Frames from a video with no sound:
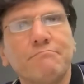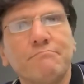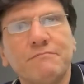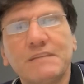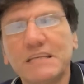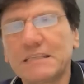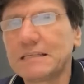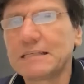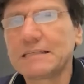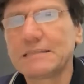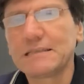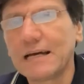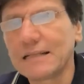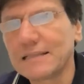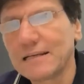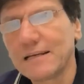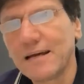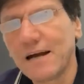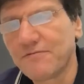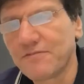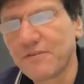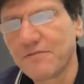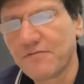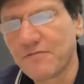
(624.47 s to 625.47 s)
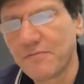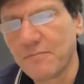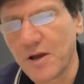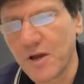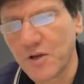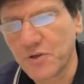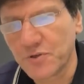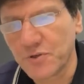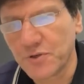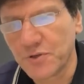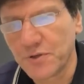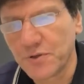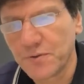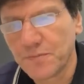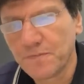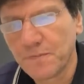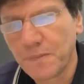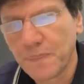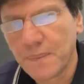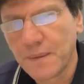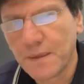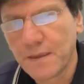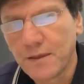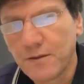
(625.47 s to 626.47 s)
This is not enough information.
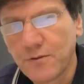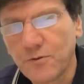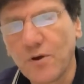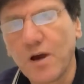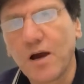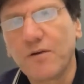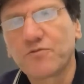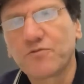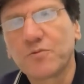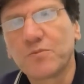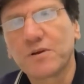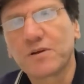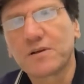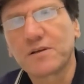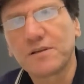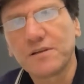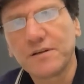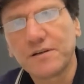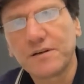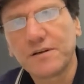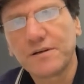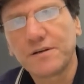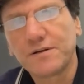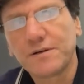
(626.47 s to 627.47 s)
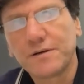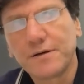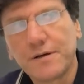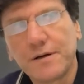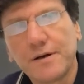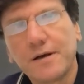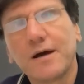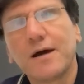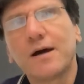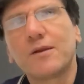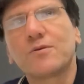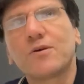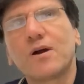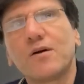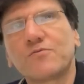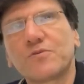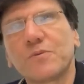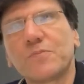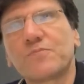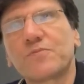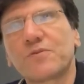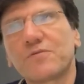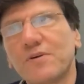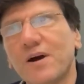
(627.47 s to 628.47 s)
You have to be clear and you have to
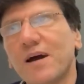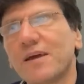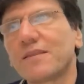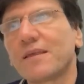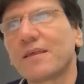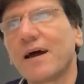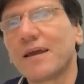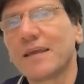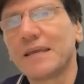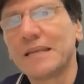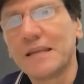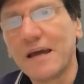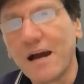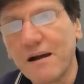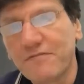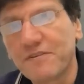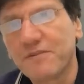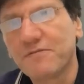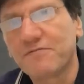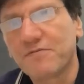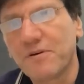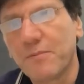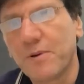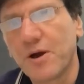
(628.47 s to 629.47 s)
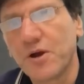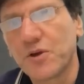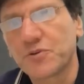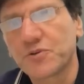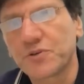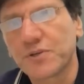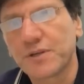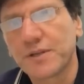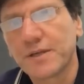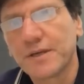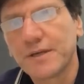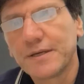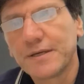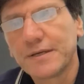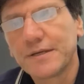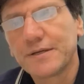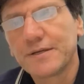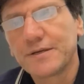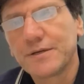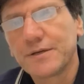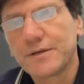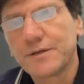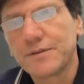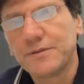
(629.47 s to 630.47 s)
provide enough information.
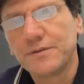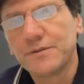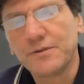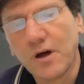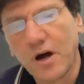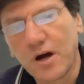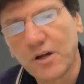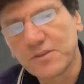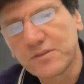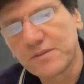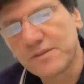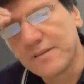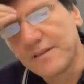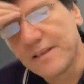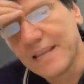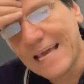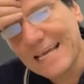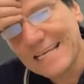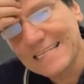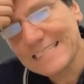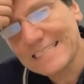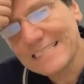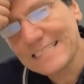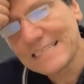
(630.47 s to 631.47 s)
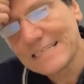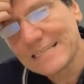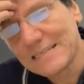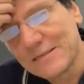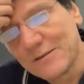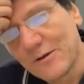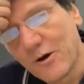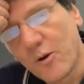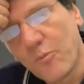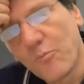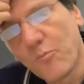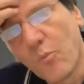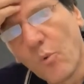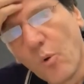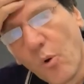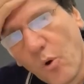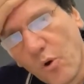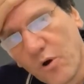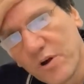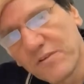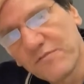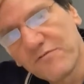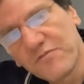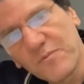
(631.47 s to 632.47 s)
Not less, not
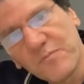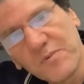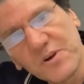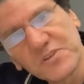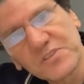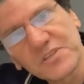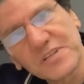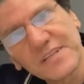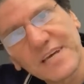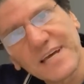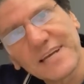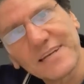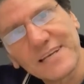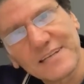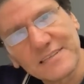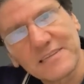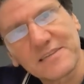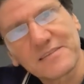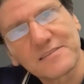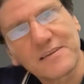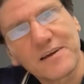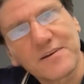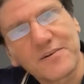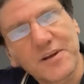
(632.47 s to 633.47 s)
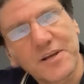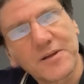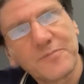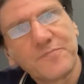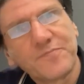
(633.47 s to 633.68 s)
more information than necessary.